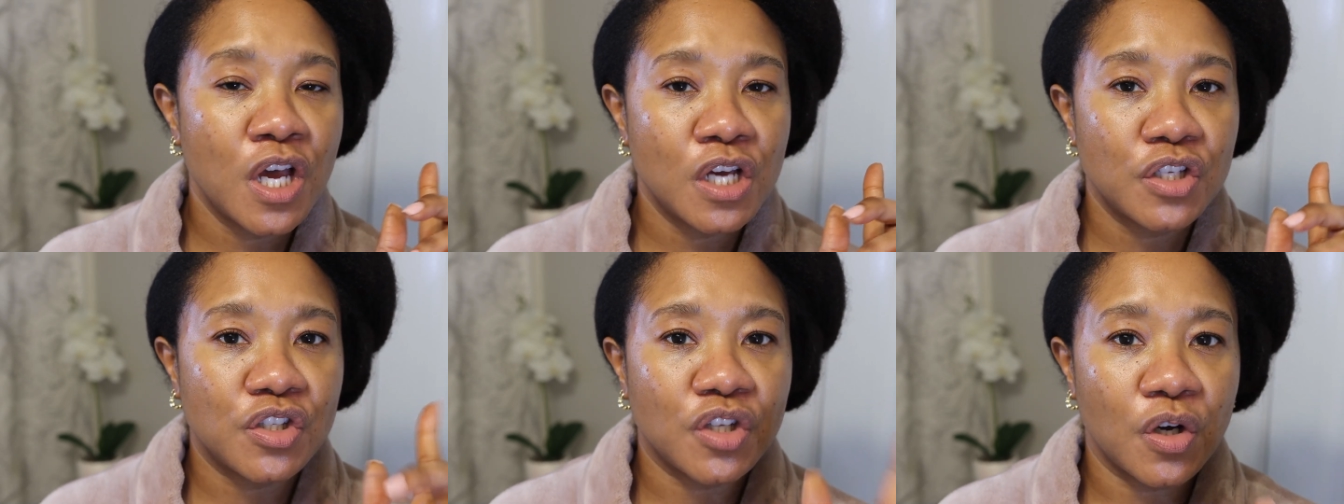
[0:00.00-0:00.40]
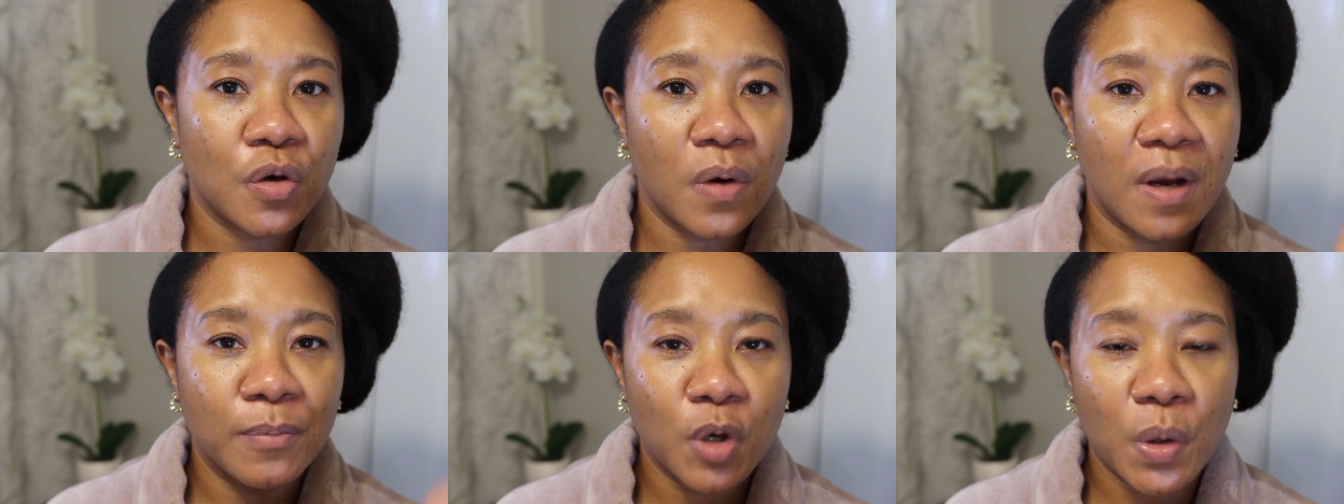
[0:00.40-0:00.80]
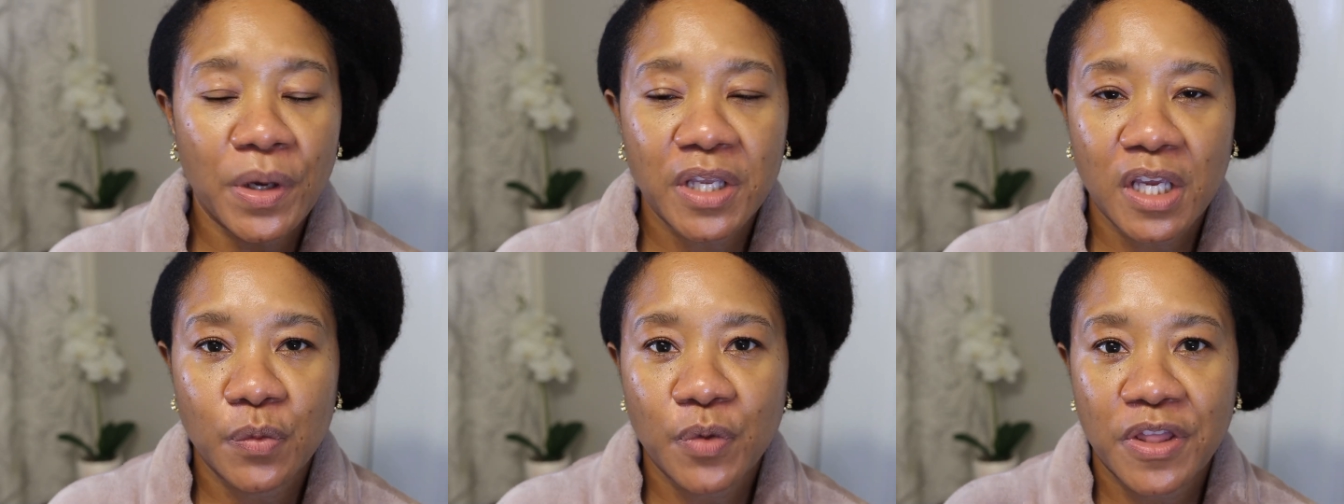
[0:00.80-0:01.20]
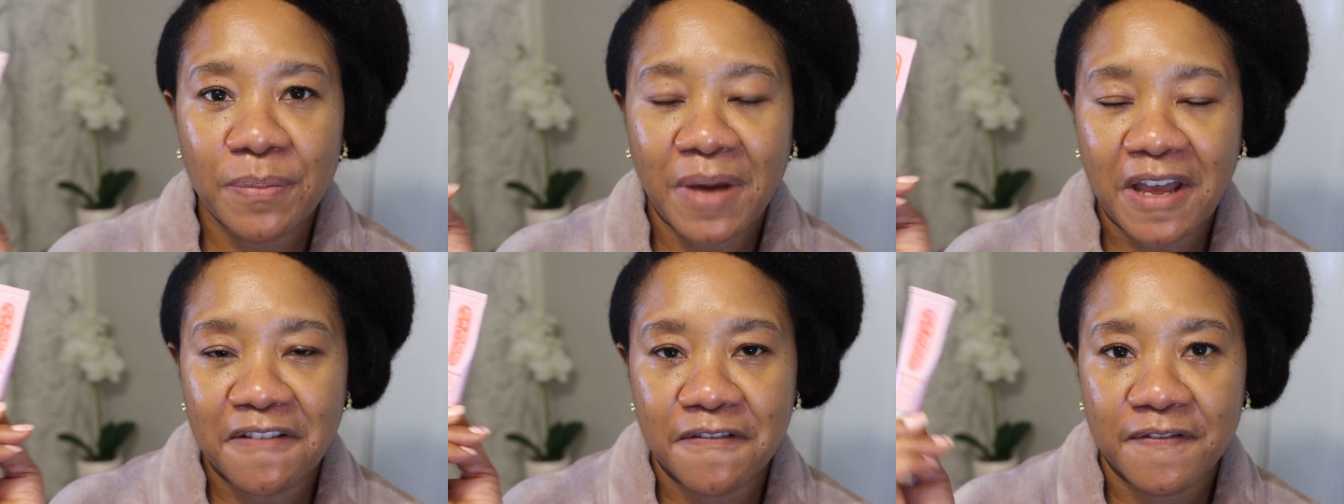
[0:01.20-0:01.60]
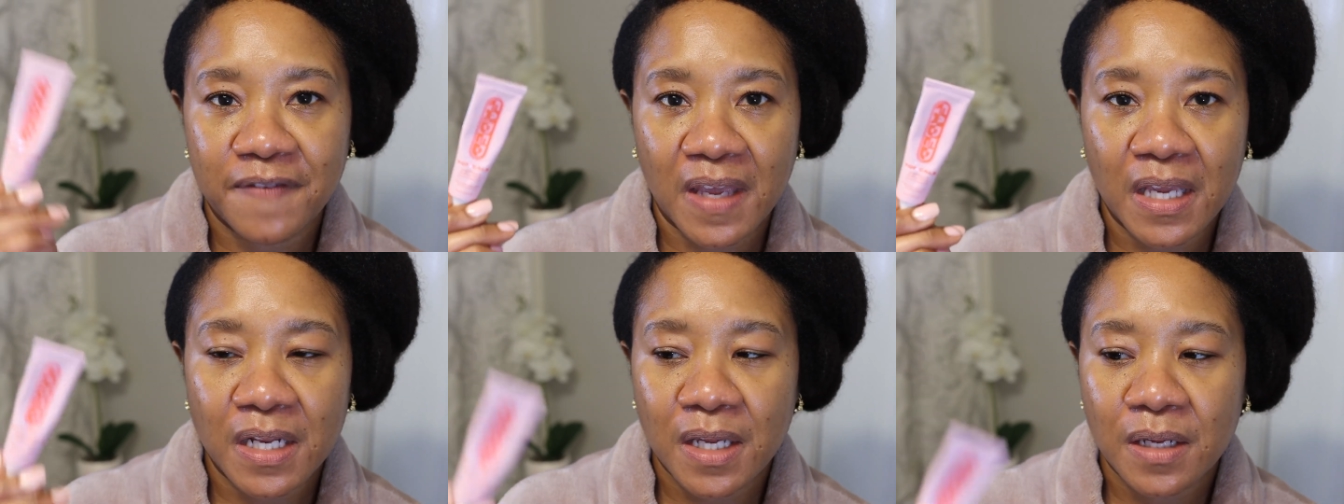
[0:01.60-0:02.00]
So I'm going in with my
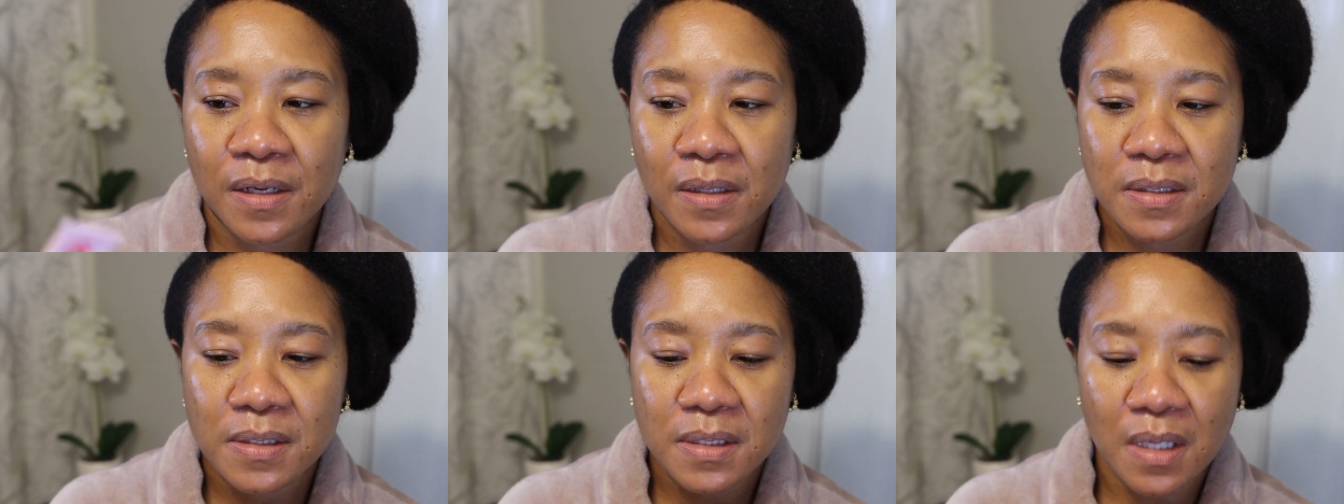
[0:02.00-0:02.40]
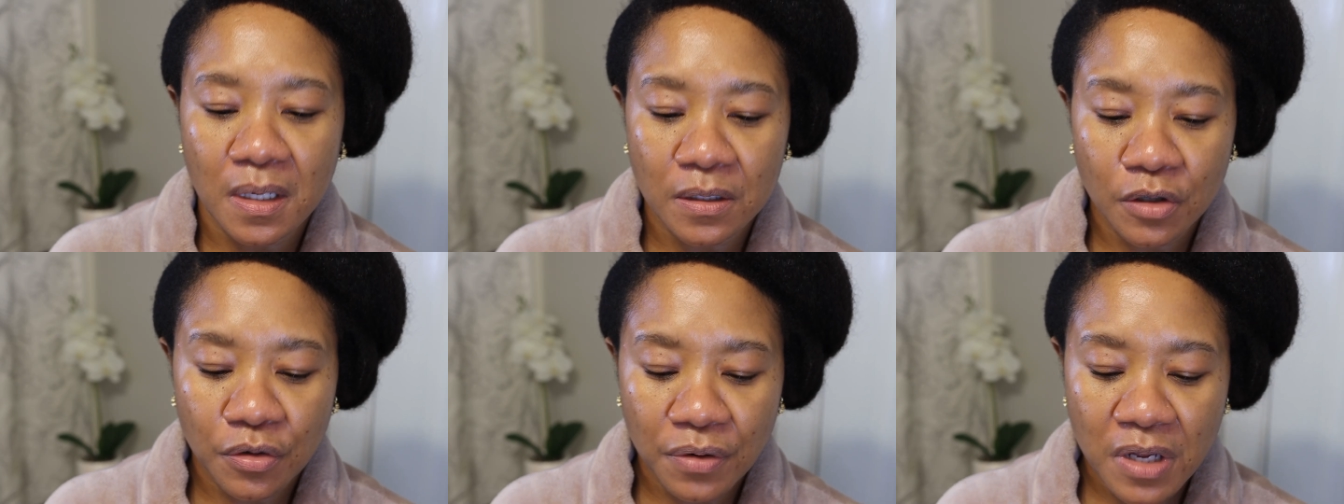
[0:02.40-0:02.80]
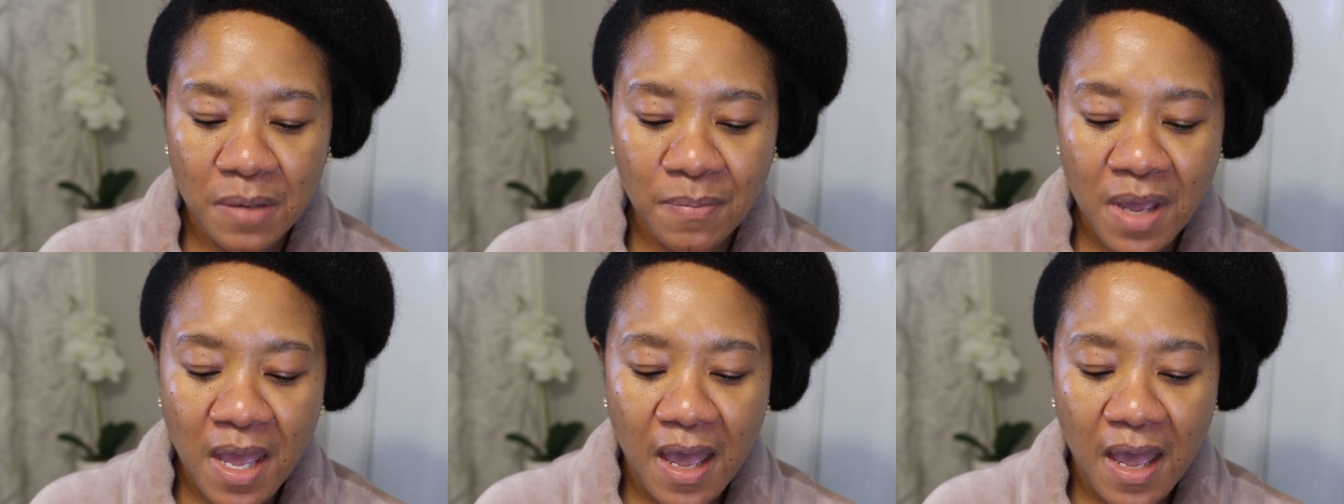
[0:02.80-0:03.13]
faded skin cream,